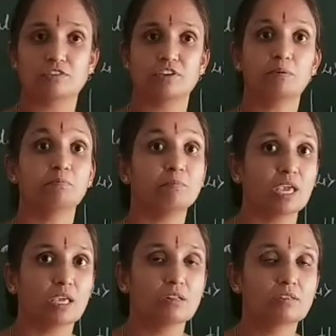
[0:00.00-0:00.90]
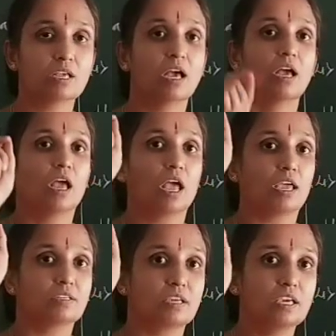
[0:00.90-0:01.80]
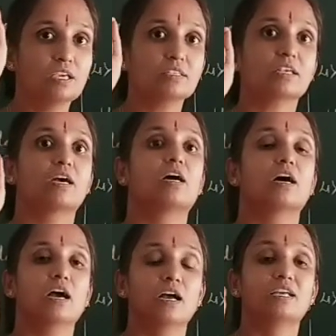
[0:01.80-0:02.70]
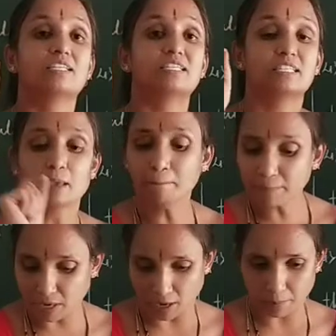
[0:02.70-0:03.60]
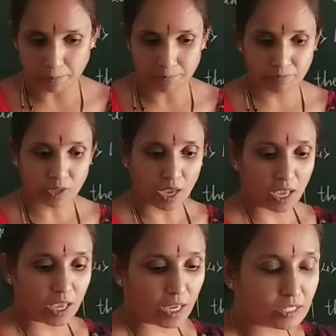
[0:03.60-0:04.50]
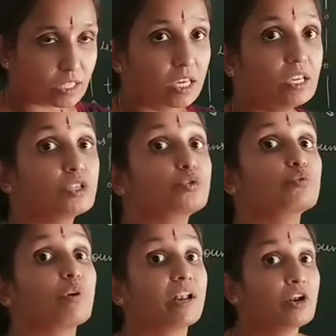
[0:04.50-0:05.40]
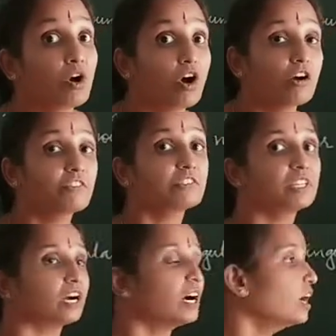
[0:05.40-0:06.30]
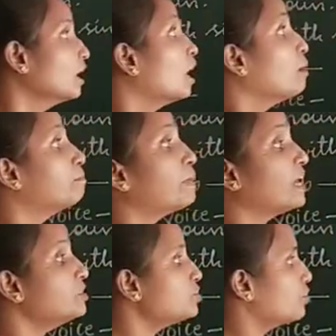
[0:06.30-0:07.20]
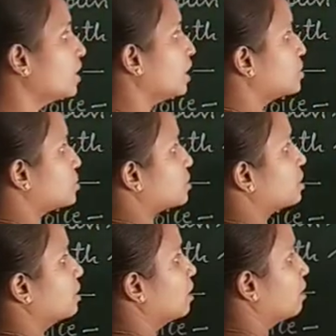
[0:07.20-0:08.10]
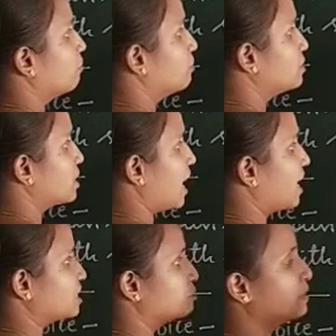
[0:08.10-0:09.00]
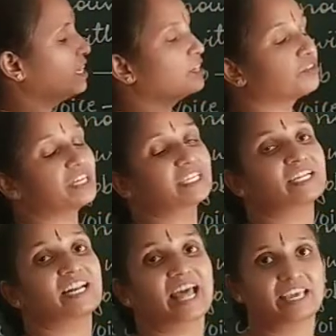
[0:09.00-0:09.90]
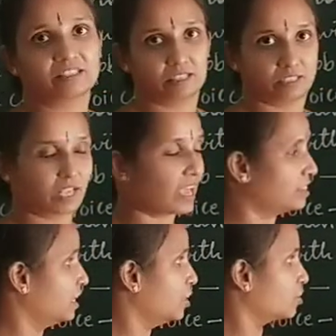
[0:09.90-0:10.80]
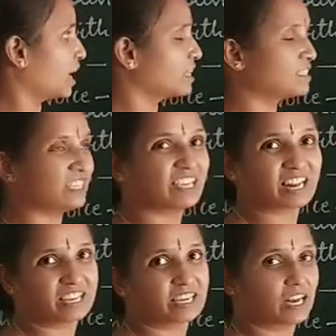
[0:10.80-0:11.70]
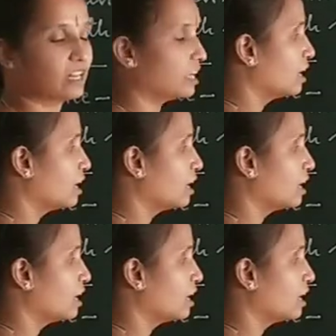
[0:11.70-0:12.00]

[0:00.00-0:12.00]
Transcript: means it is a symbol. It is one of the punctuation which has been written like this. I think you can see clearly.